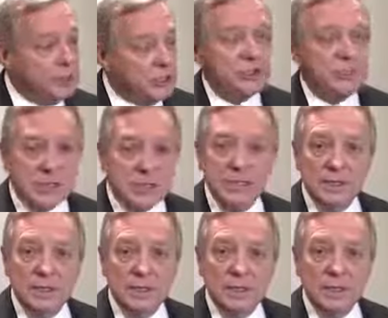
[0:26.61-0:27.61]
Cotton and
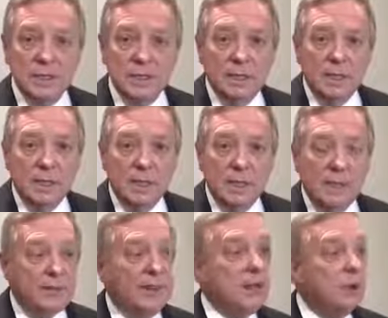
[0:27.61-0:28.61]
Perdue both said they did
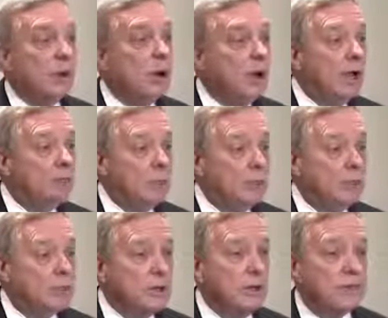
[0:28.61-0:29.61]
not hear the
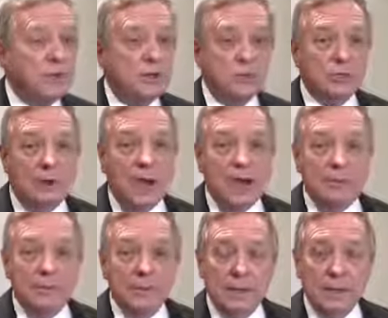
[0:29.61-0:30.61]
president make the specific